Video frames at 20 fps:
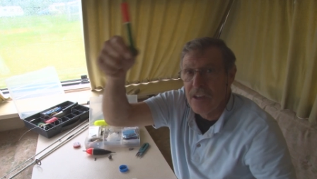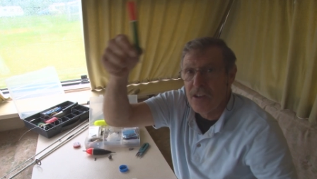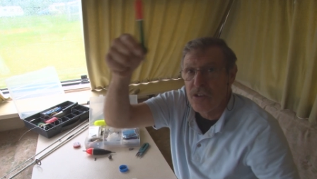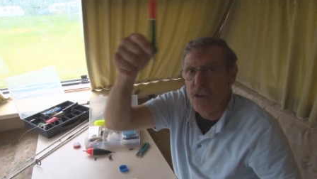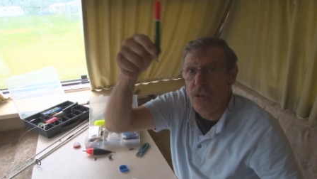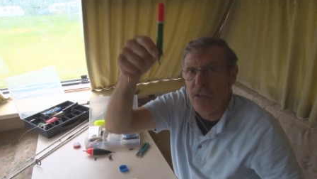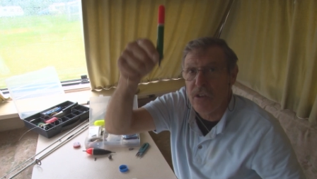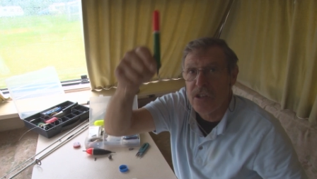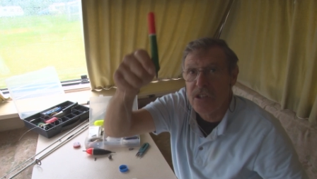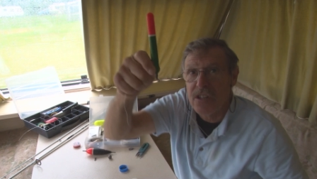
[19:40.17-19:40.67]

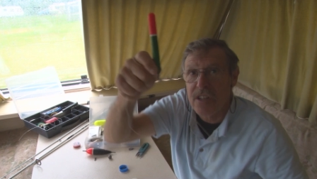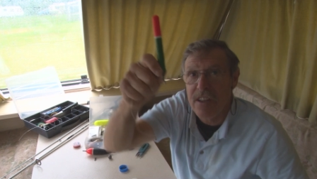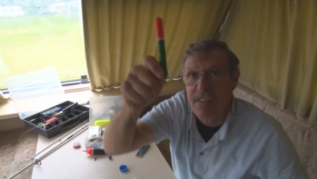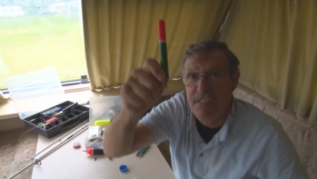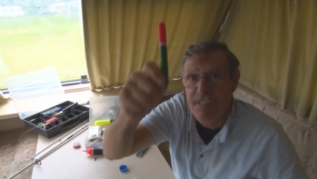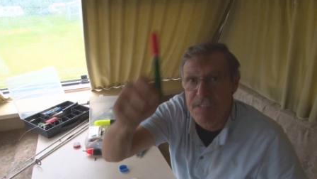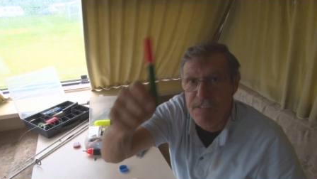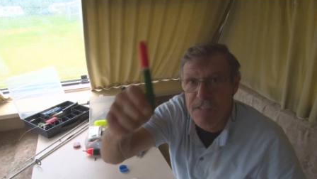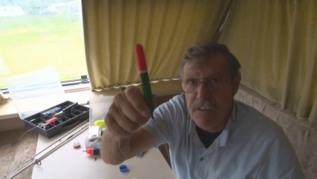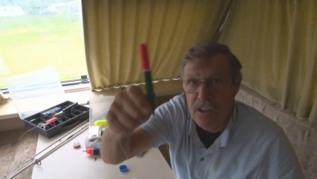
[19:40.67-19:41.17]
So this is a
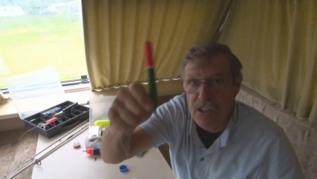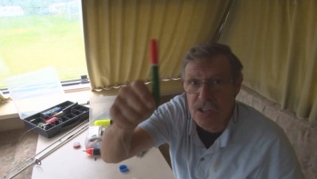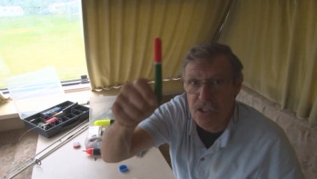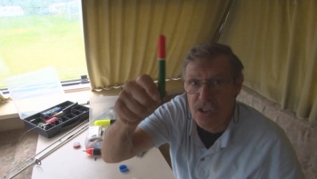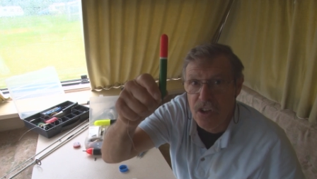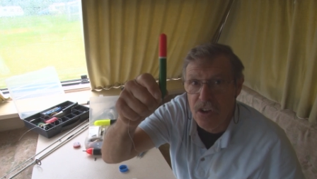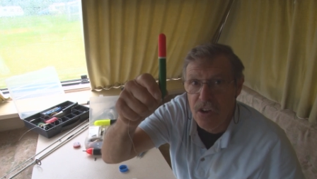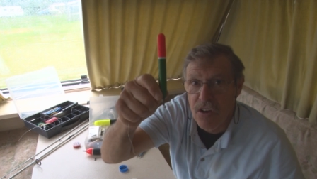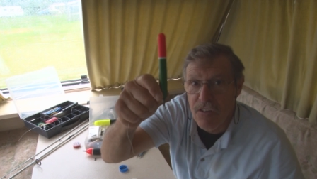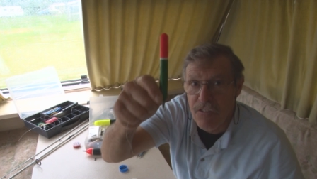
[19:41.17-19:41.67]

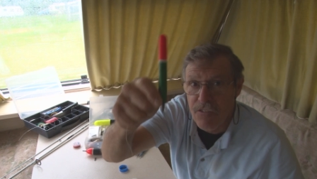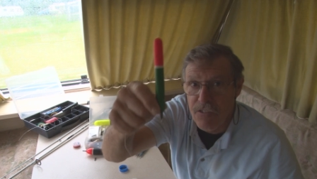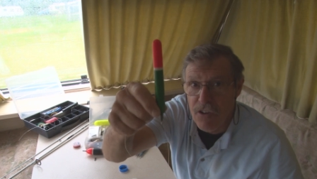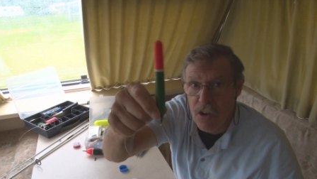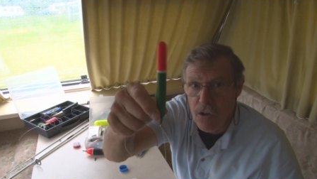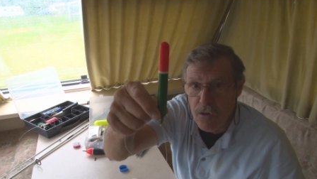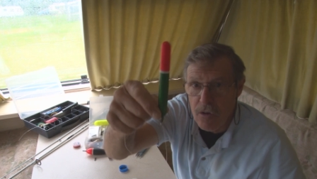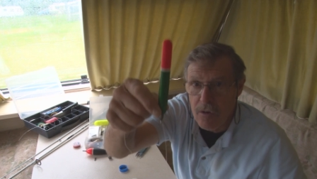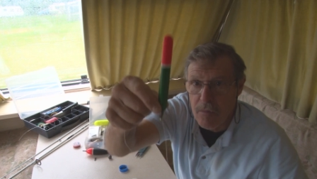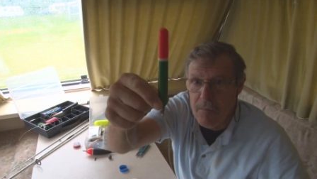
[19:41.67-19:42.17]
fixed
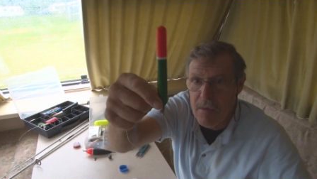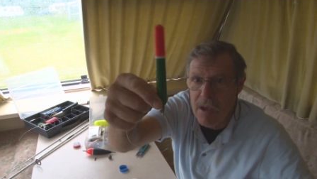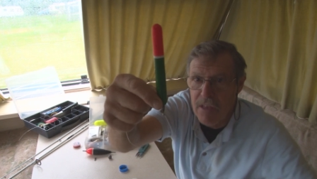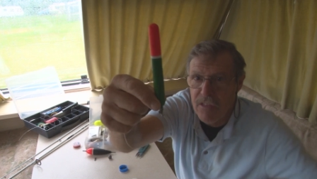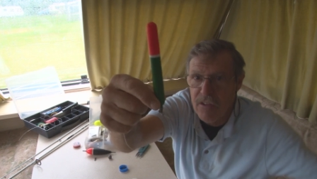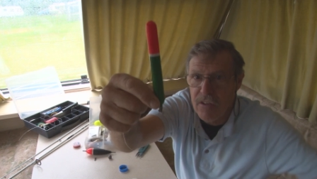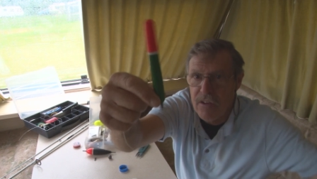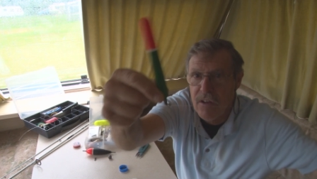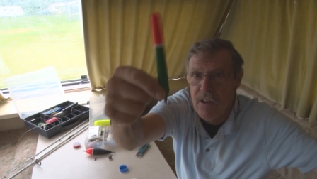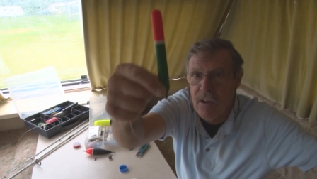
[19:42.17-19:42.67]
float
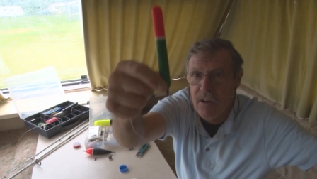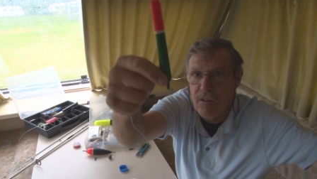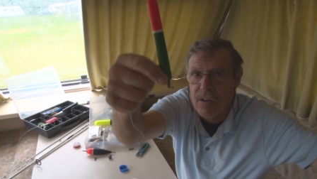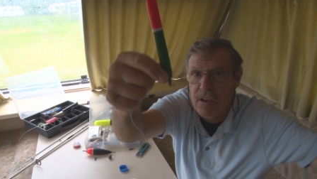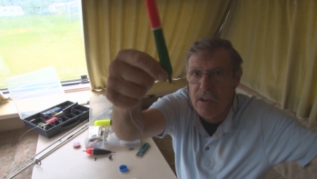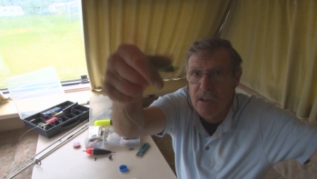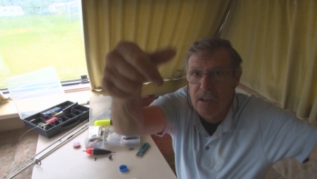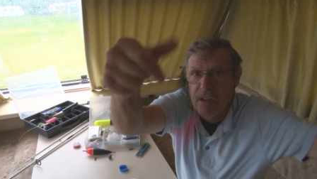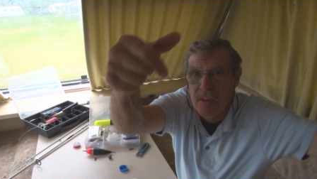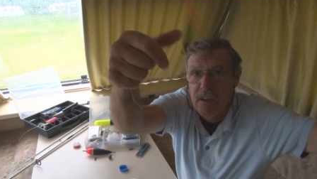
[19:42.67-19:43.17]
method,
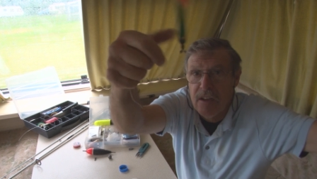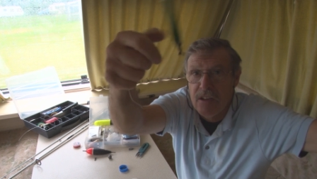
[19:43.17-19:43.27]
okay?